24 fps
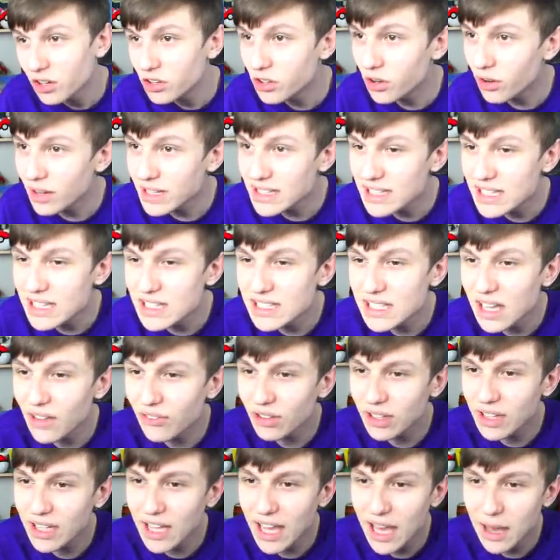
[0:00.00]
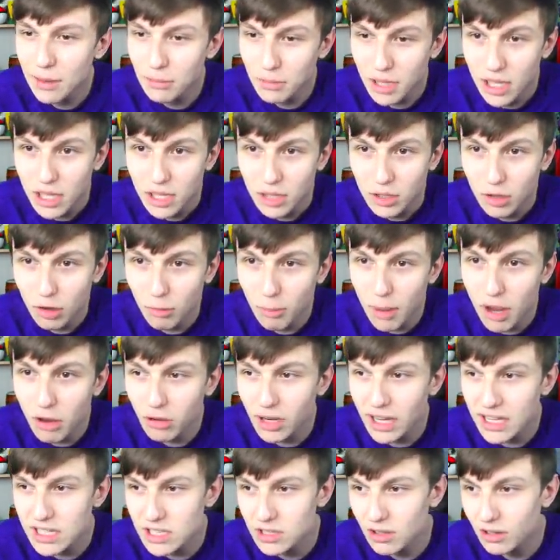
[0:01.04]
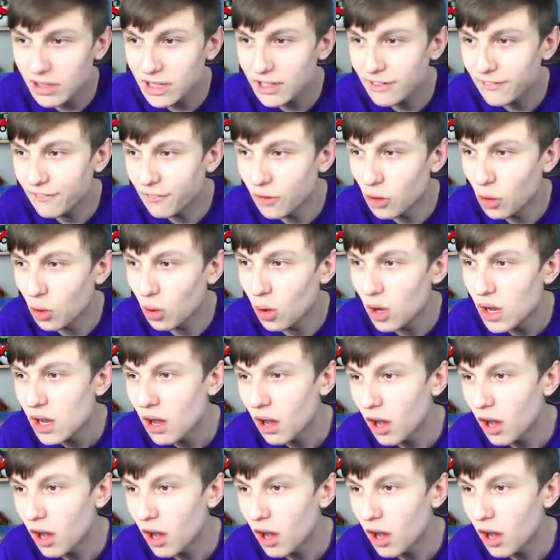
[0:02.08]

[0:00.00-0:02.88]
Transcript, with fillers: ninety-seven Chem. Romero gets ninety-four.